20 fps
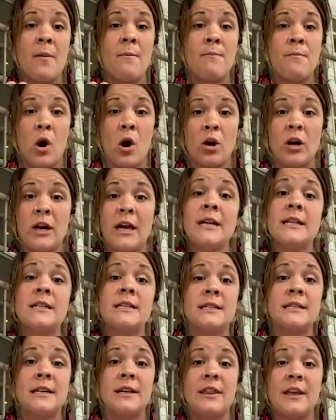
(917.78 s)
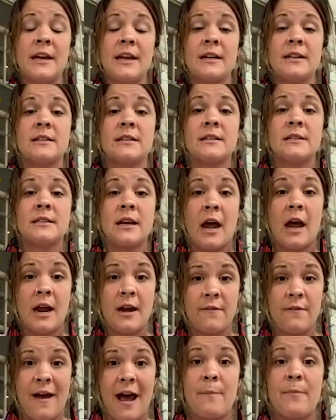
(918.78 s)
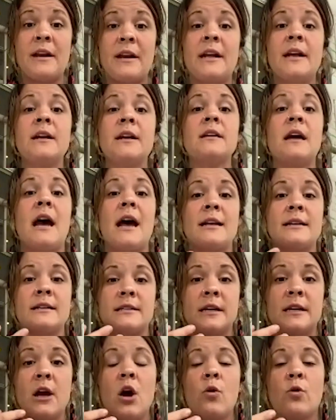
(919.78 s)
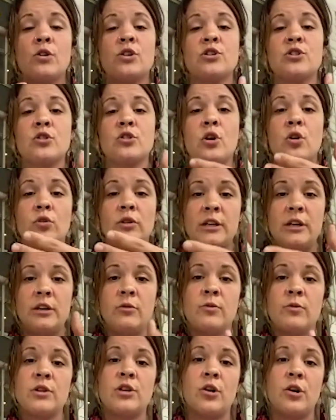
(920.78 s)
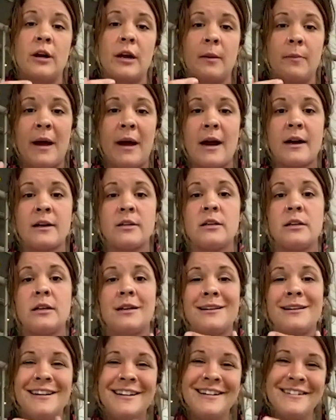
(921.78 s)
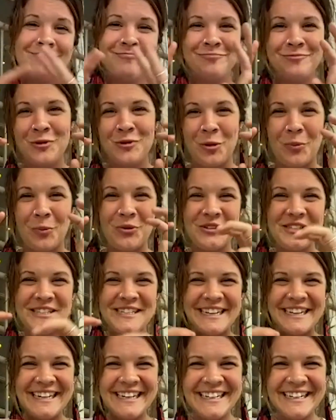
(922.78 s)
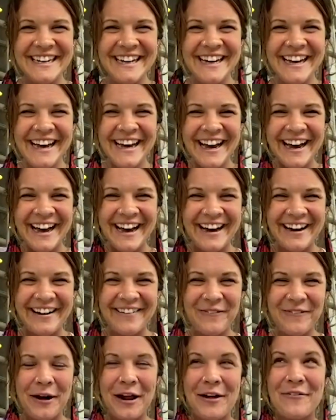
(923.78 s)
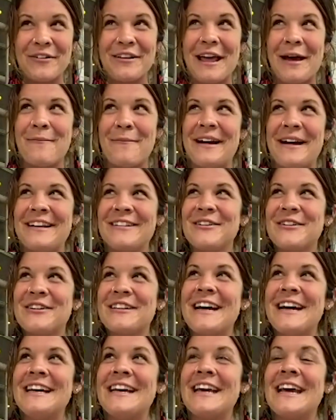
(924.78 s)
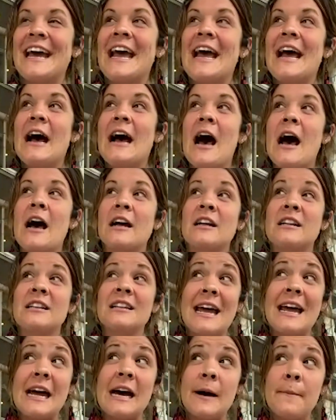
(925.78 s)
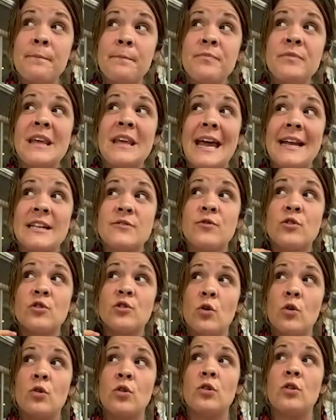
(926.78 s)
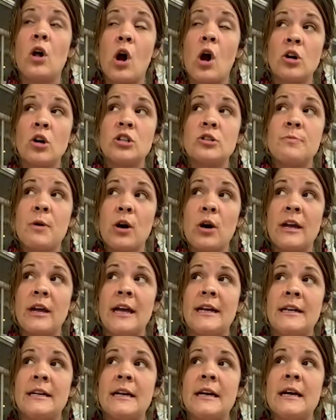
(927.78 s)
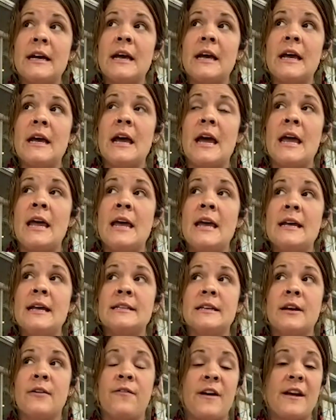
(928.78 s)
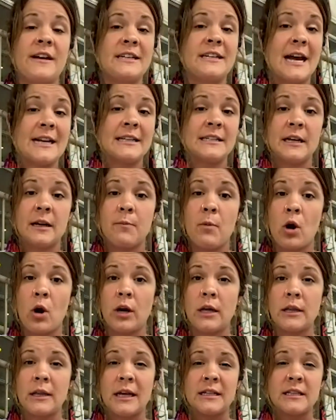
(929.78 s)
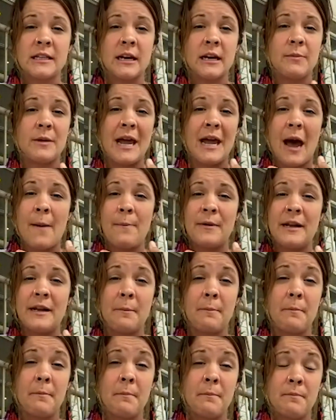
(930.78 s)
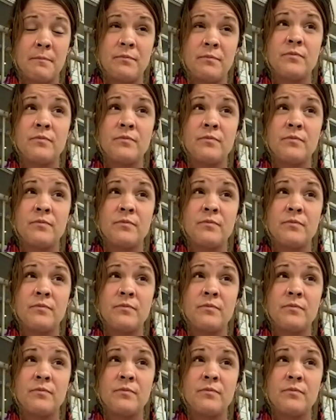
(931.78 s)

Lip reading: markets and things kind of happening as we're slowly returning back to normalcy, whatever that might look like. GLAM, Gainesville Local Arts Market, is a fantastic market that's going to be happening